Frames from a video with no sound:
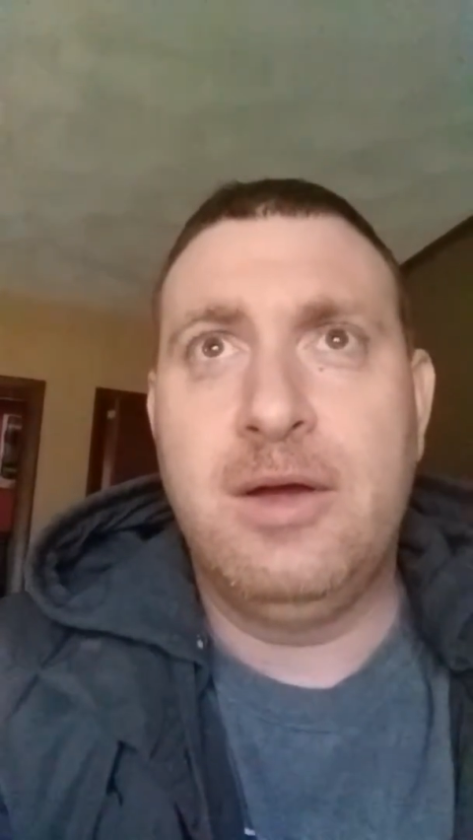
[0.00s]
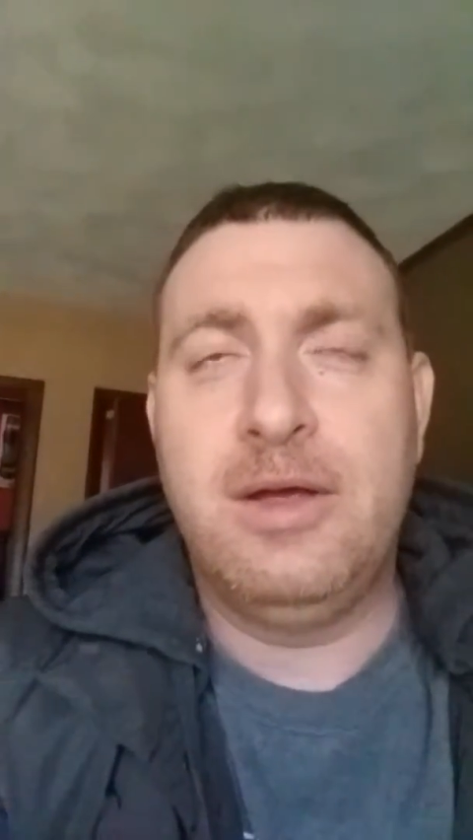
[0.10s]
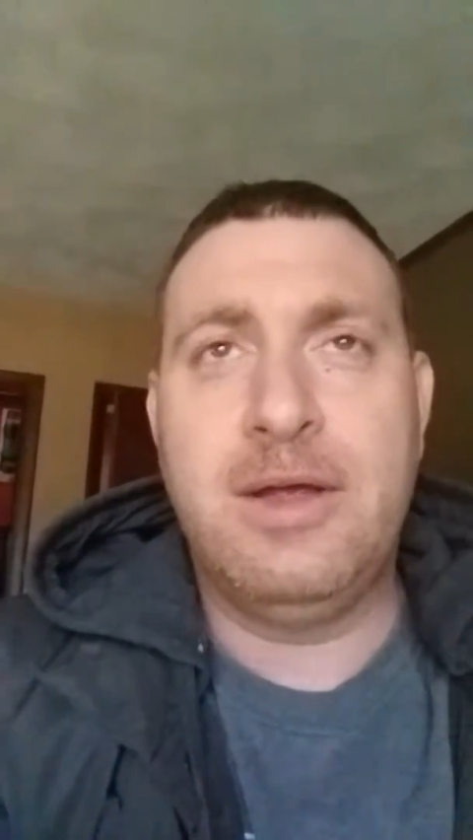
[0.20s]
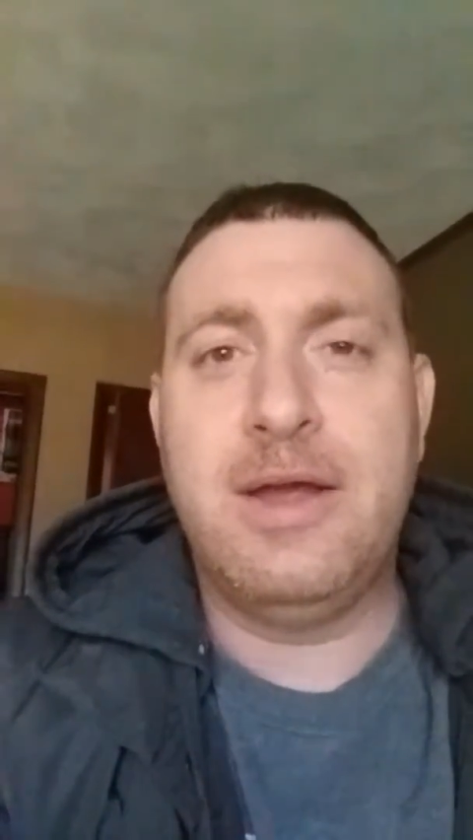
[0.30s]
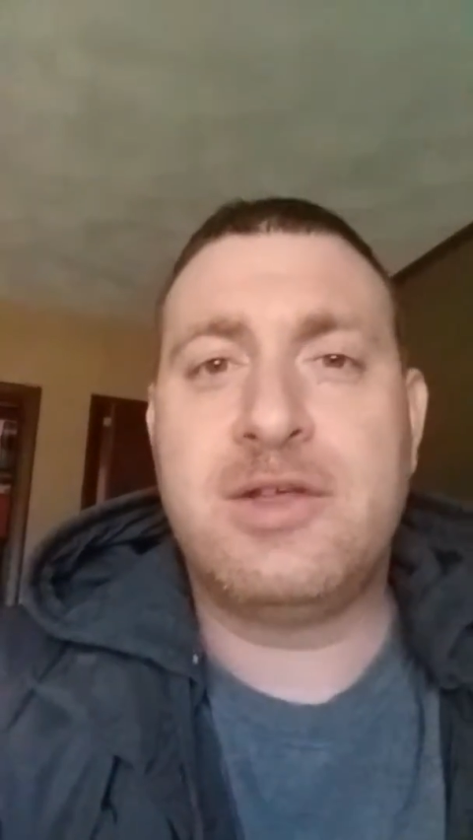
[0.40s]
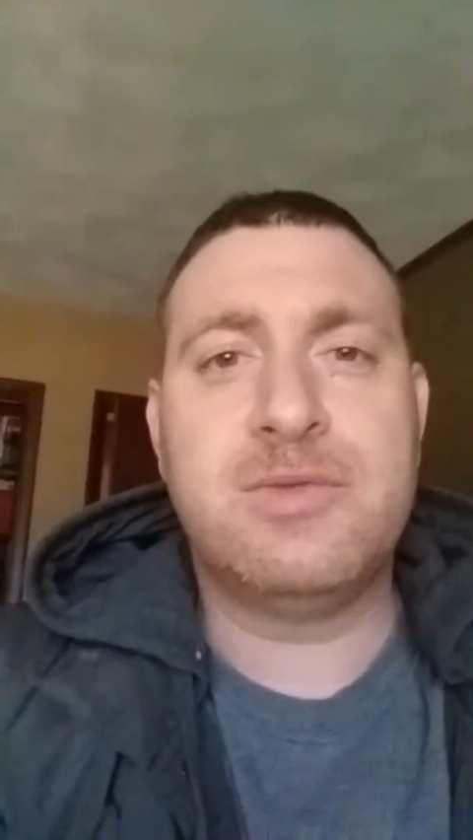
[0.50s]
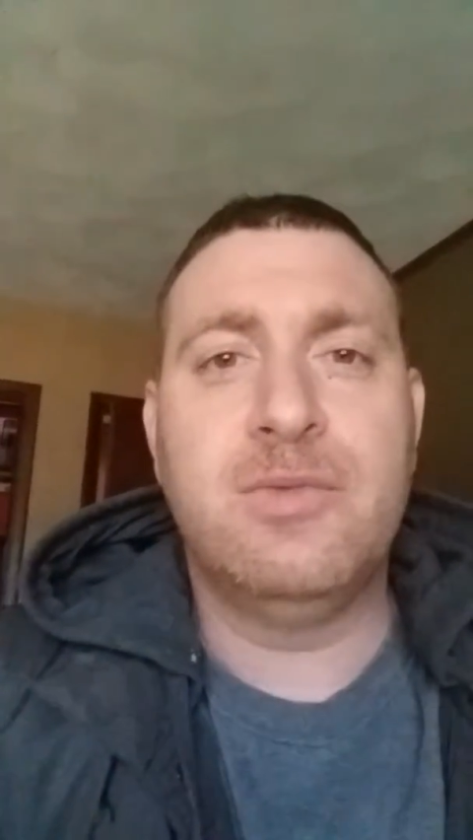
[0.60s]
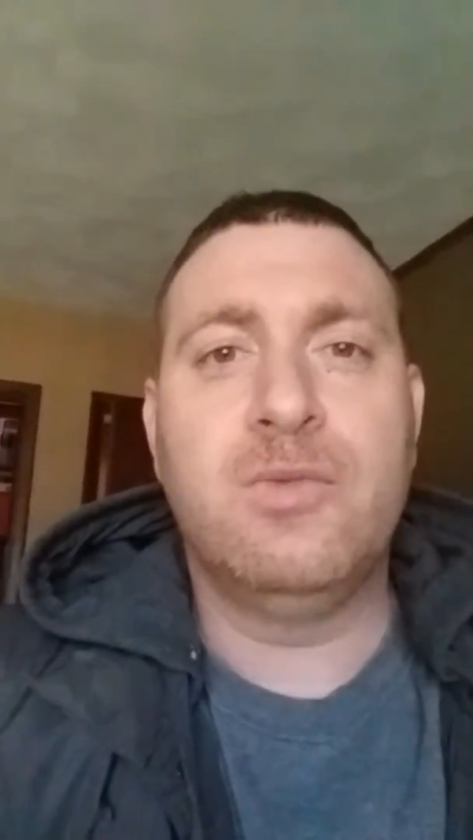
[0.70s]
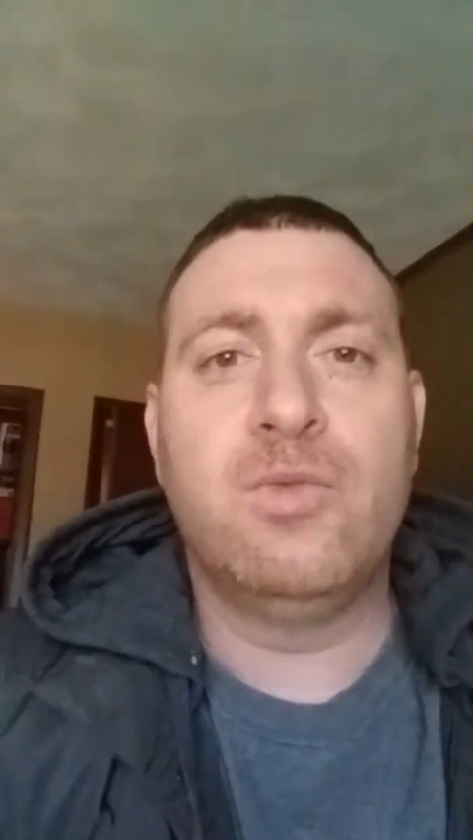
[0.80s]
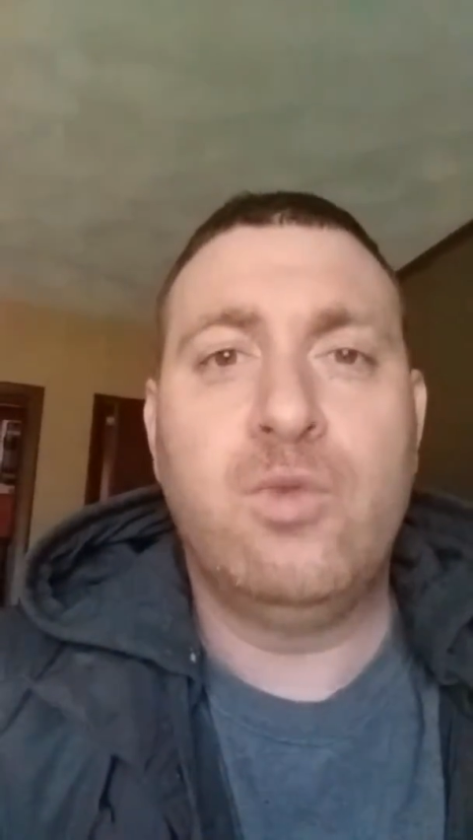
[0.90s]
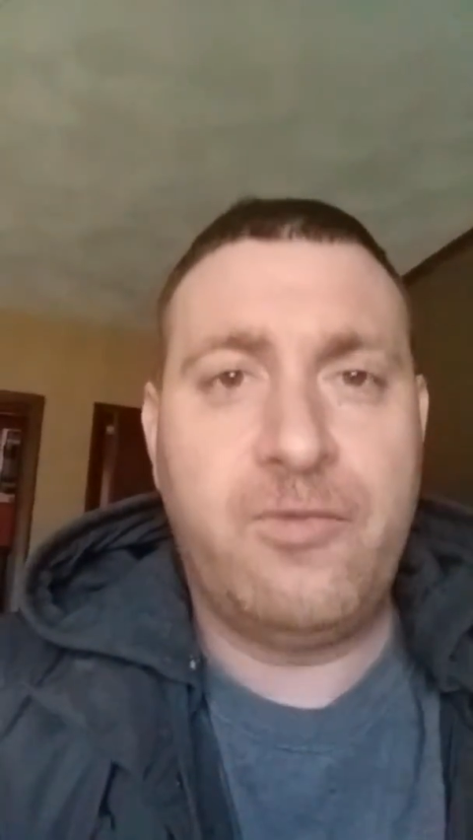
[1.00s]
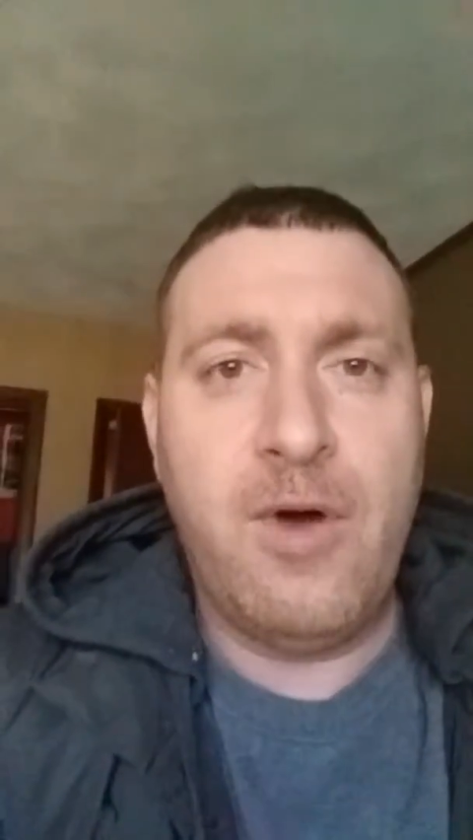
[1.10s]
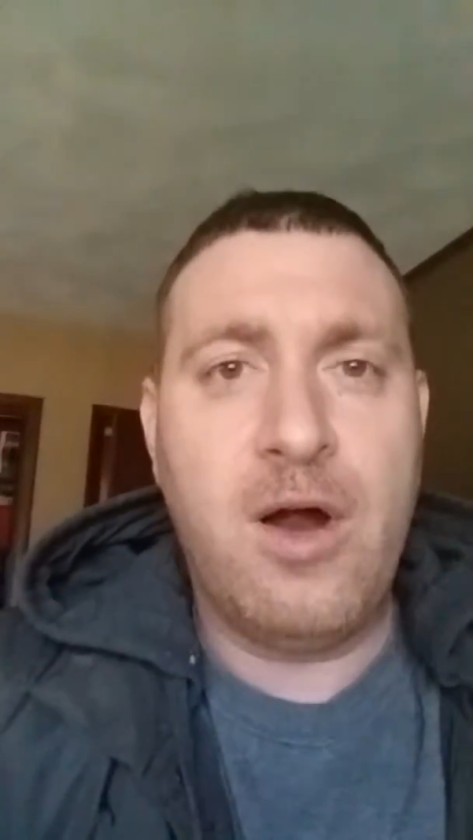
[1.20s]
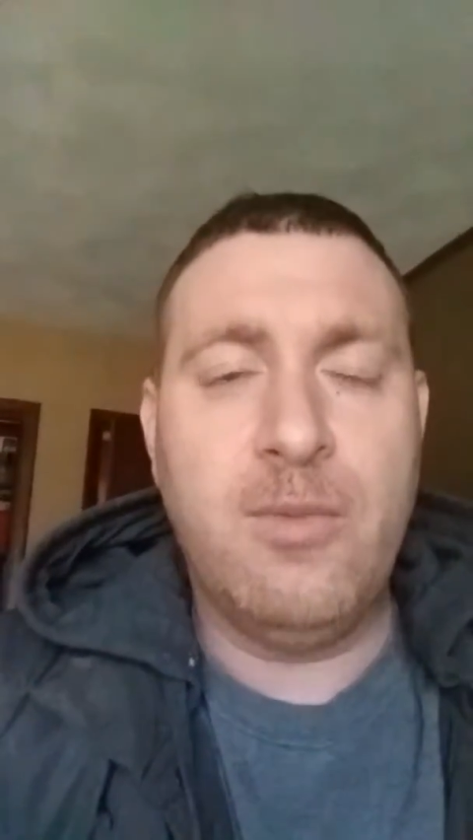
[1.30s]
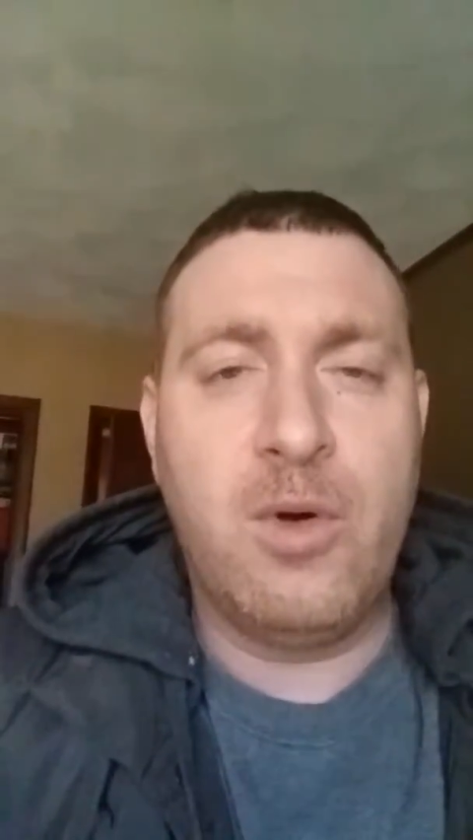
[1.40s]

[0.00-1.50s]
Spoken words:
It's far